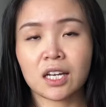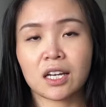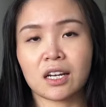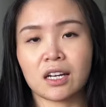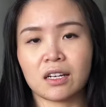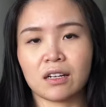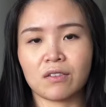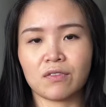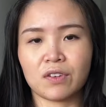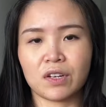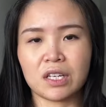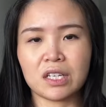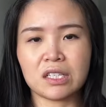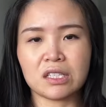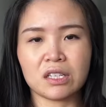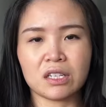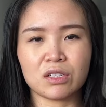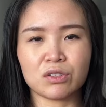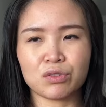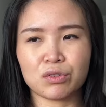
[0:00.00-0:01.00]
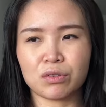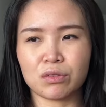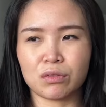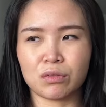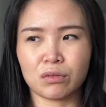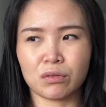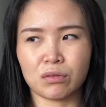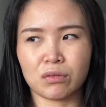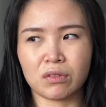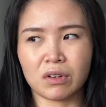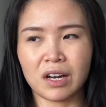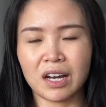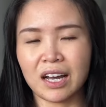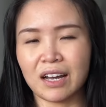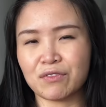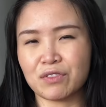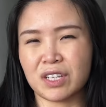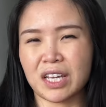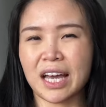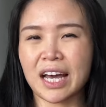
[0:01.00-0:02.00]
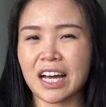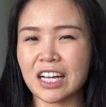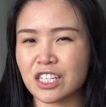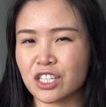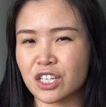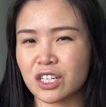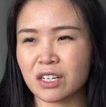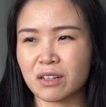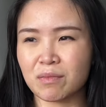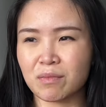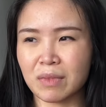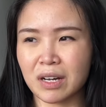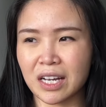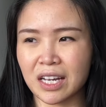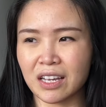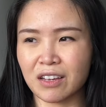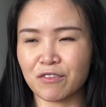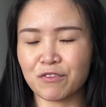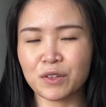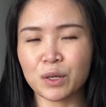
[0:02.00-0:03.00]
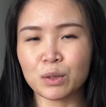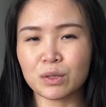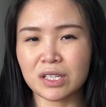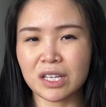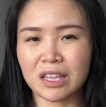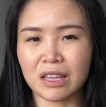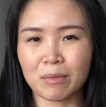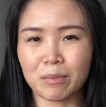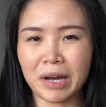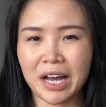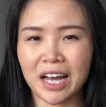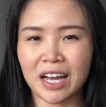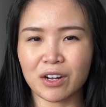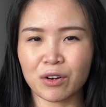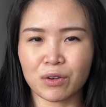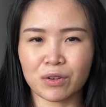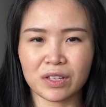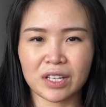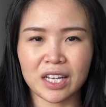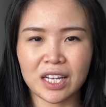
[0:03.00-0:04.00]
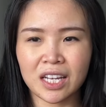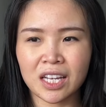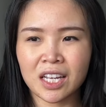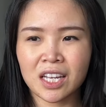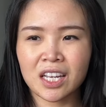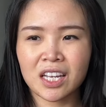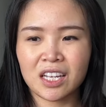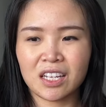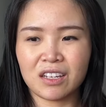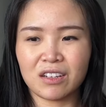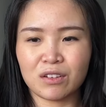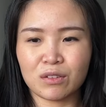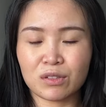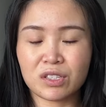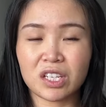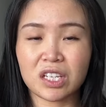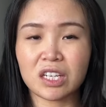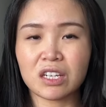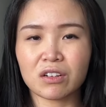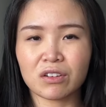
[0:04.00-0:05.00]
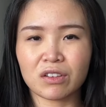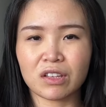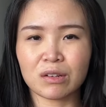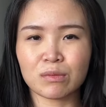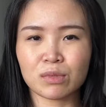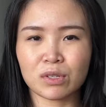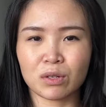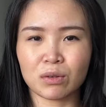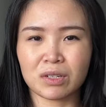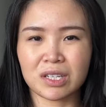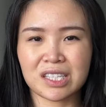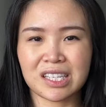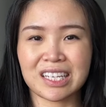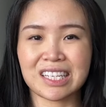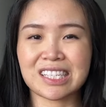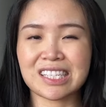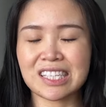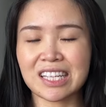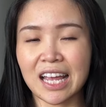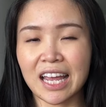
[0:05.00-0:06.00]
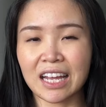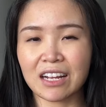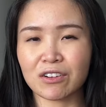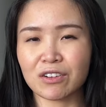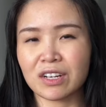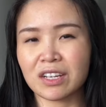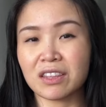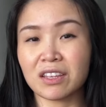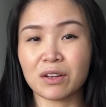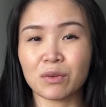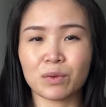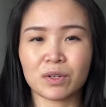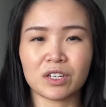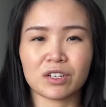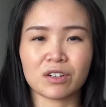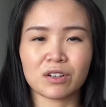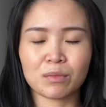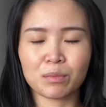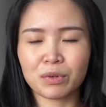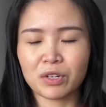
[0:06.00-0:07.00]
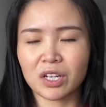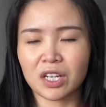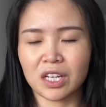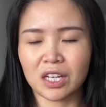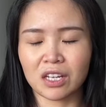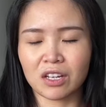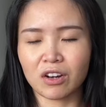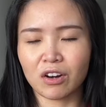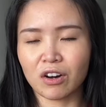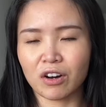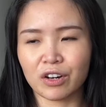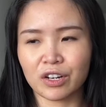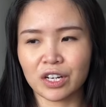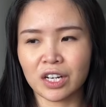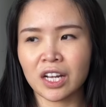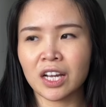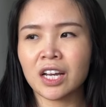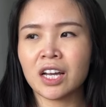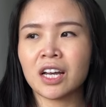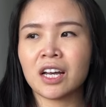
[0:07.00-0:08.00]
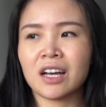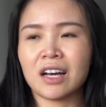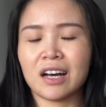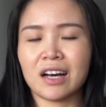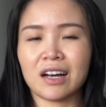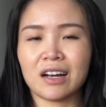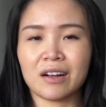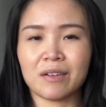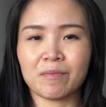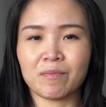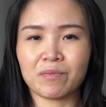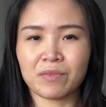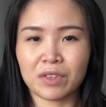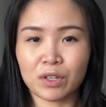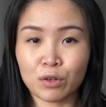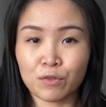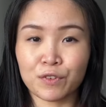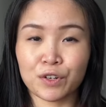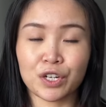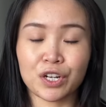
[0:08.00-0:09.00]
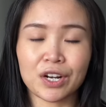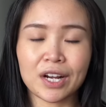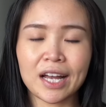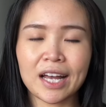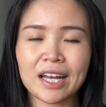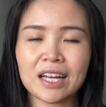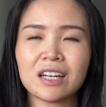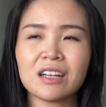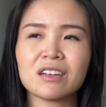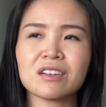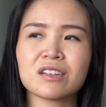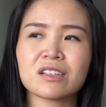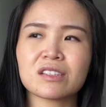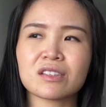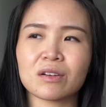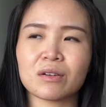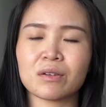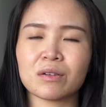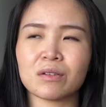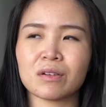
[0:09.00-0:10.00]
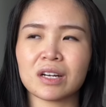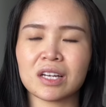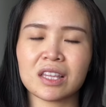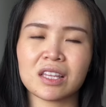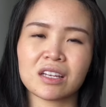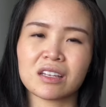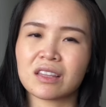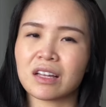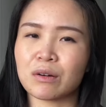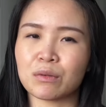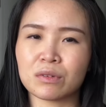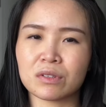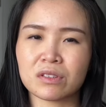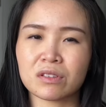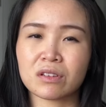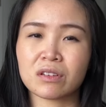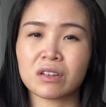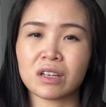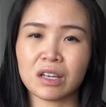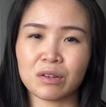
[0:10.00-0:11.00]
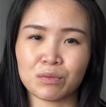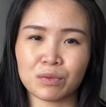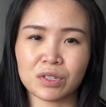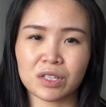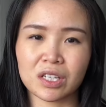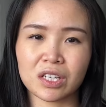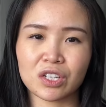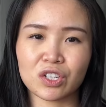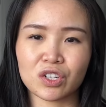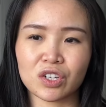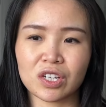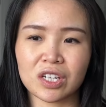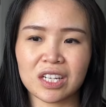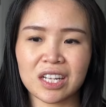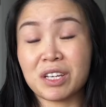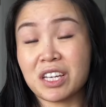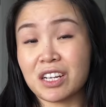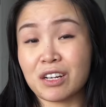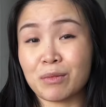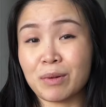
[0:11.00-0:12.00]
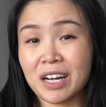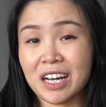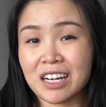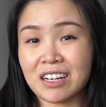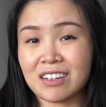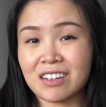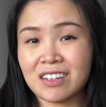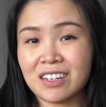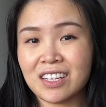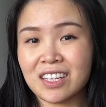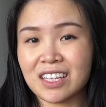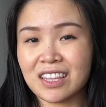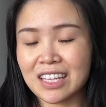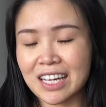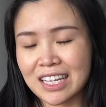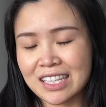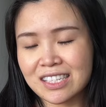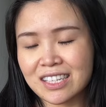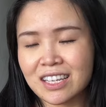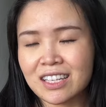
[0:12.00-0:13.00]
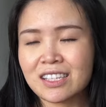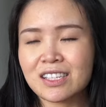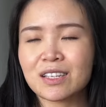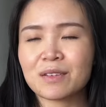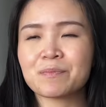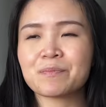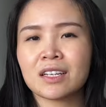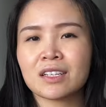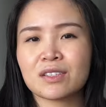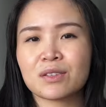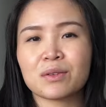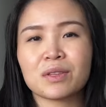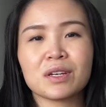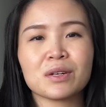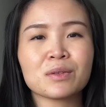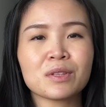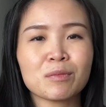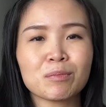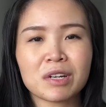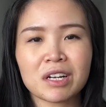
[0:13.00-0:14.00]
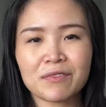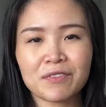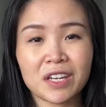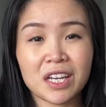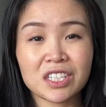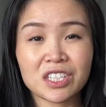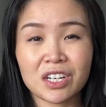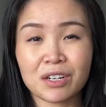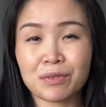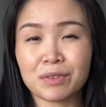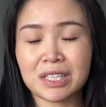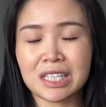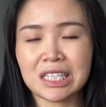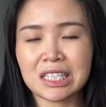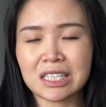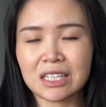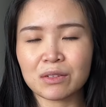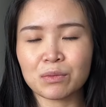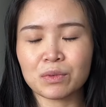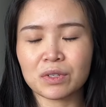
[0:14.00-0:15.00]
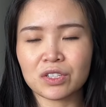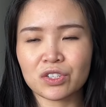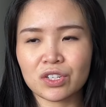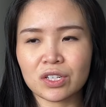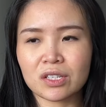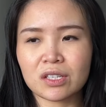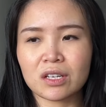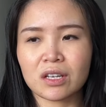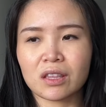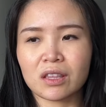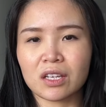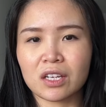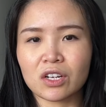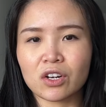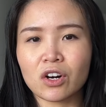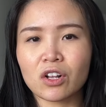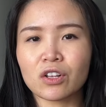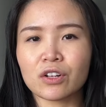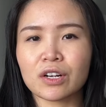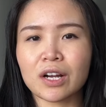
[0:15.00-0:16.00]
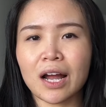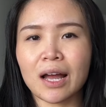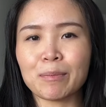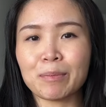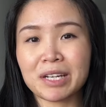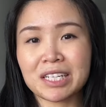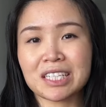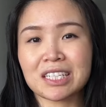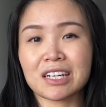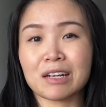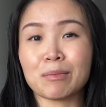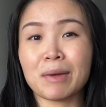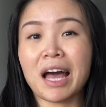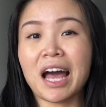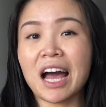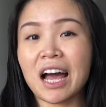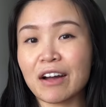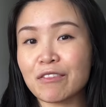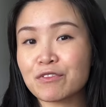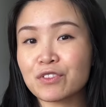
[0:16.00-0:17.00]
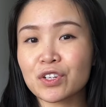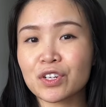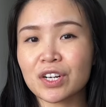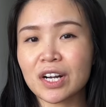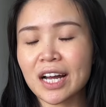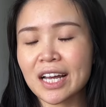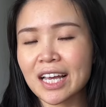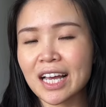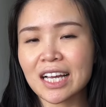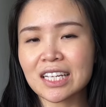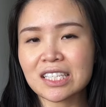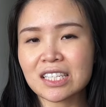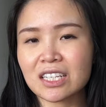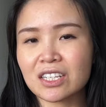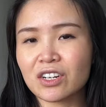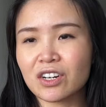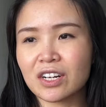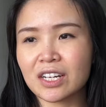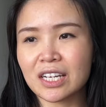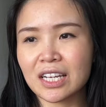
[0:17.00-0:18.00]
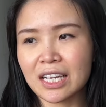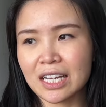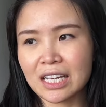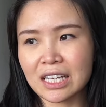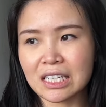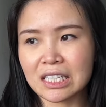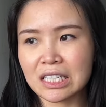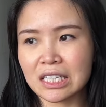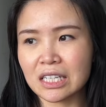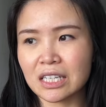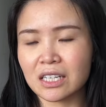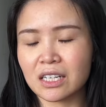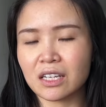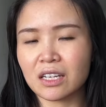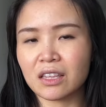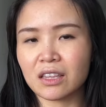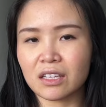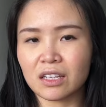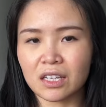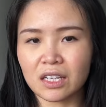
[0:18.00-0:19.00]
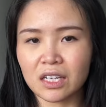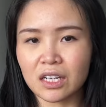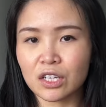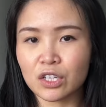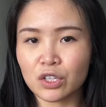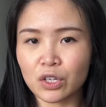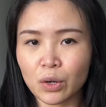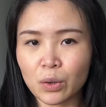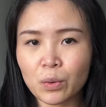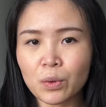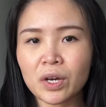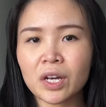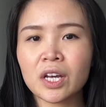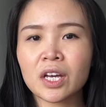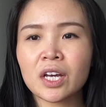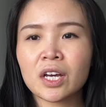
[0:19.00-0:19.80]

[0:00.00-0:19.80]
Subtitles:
kind of easy to not have to catch my floats in the back or like, you know, secure them so it doesn't snag or anything when you're putting it on over your head. So I think that was a really good beginner pattern in that sense. So the only modification I really did was just the collar. I picked it up after I cast it on and did the yoke.